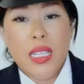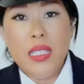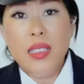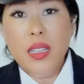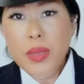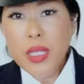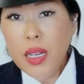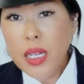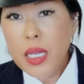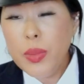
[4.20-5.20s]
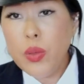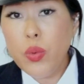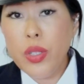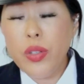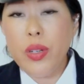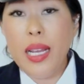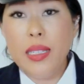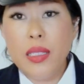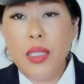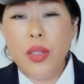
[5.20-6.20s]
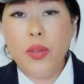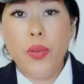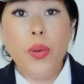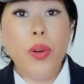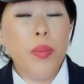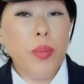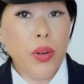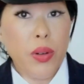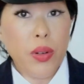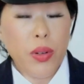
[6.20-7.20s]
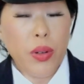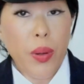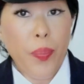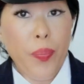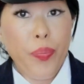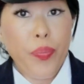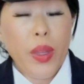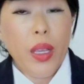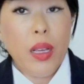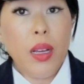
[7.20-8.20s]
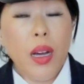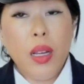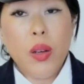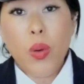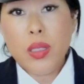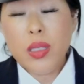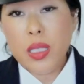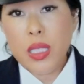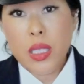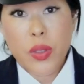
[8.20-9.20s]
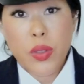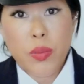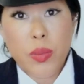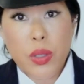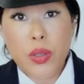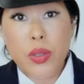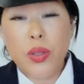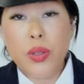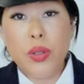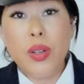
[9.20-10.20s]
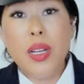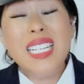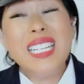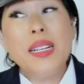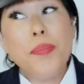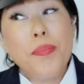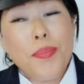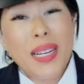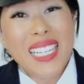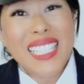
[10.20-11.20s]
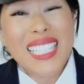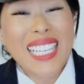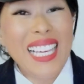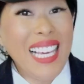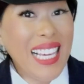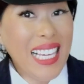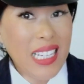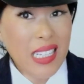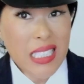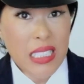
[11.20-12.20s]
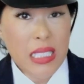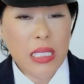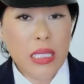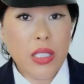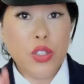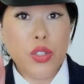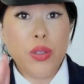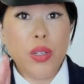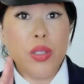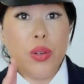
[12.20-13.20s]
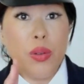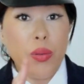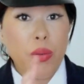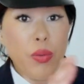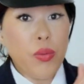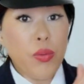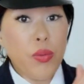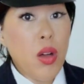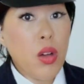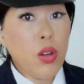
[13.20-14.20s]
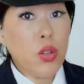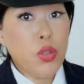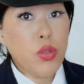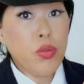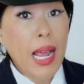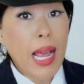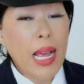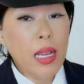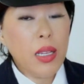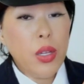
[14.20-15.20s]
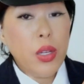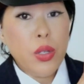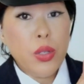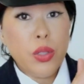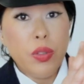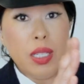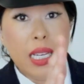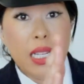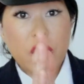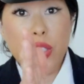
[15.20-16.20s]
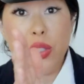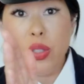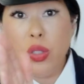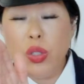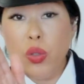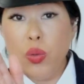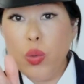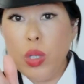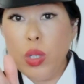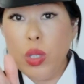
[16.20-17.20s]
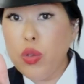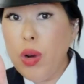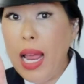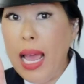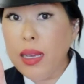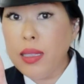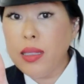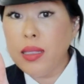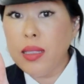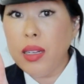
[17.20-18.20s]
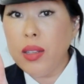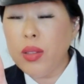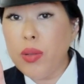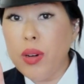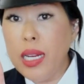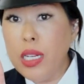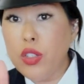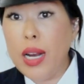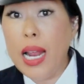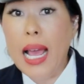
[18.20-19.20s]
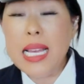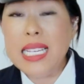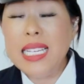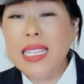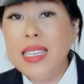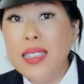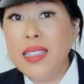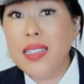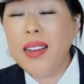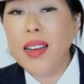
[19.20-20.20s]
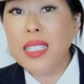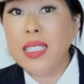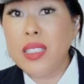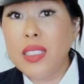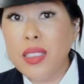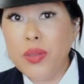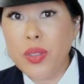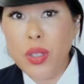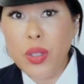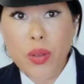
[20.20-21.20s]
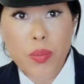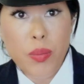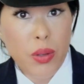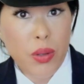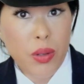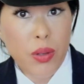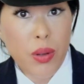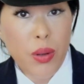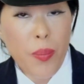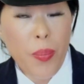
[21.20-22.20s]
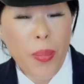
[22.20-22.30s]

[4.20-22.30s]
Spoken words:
Sometimes when you're asking for a miracle, God wants to give you the miracle, but he can't because you're on the wrong track. So if you kind of just switch tracks, get on the right track, then God can deliver you the miracle.